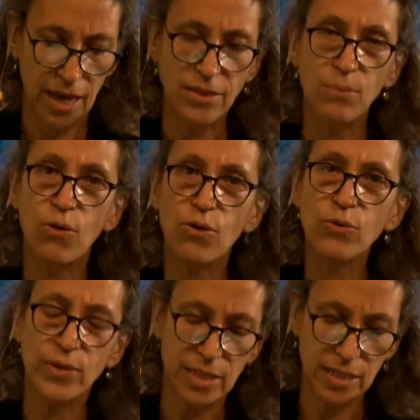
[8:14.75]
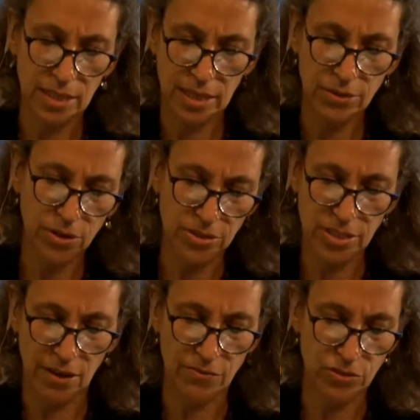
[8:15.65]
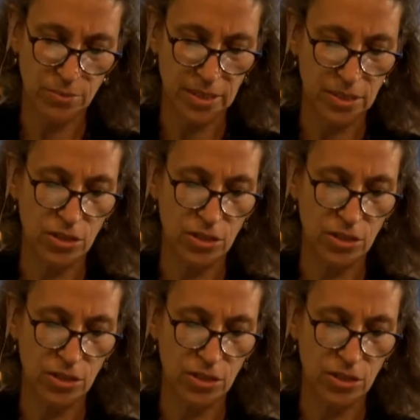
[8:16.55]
And the more we clear ourselves from this